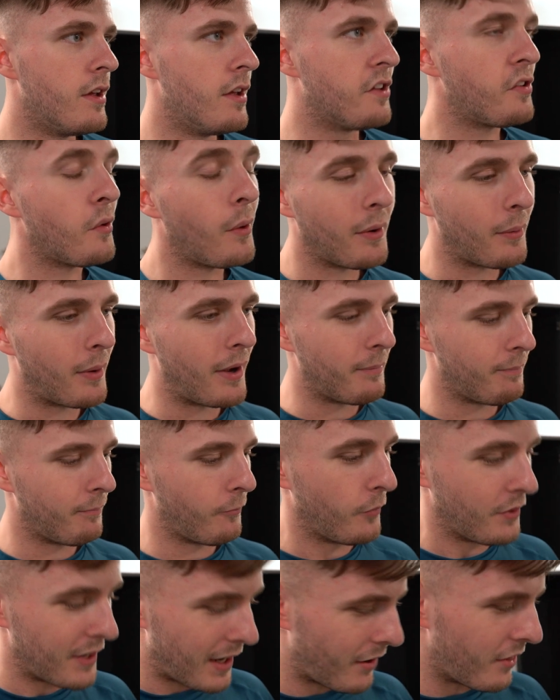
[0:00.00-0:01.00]
So anyway,
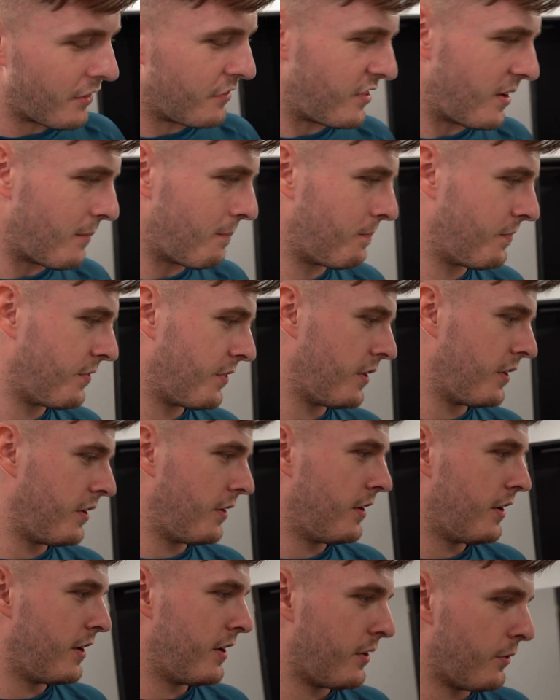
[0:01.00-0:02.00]
we're down at the gym.
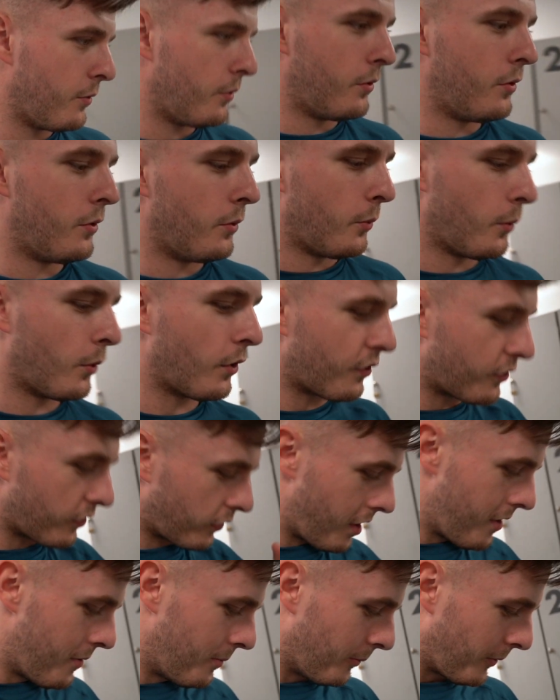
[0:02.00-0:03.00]
We're gonna,
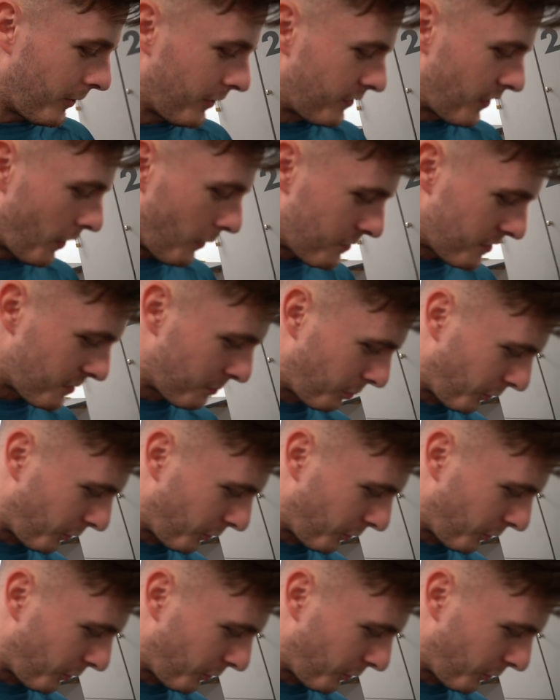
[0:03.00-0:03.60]
we're gonna dive some